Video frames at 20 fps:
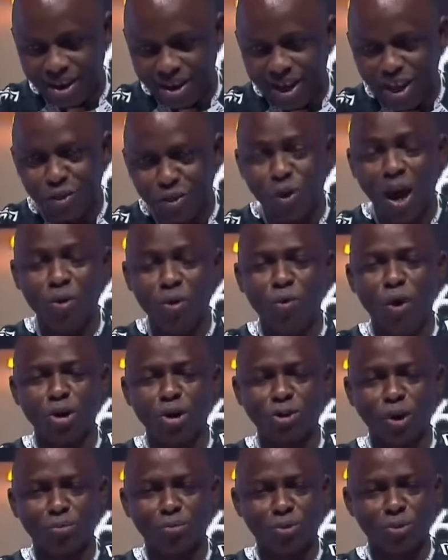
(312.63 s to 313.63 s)
So I
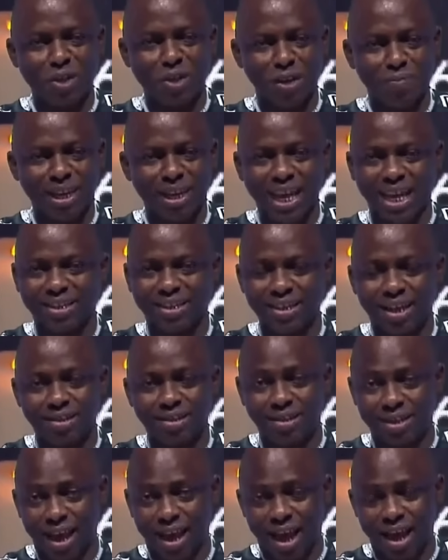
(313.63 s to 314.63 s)
walked up to him and I said,
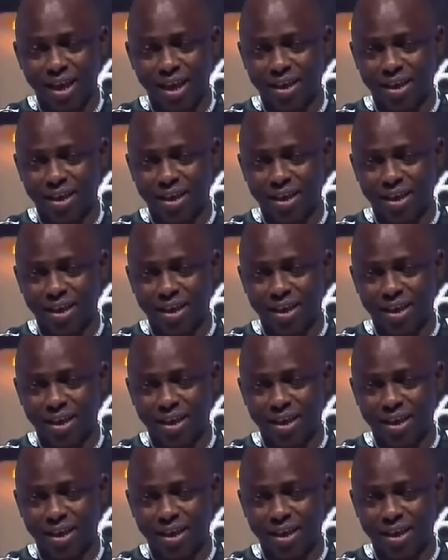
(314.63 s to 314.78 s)
sir,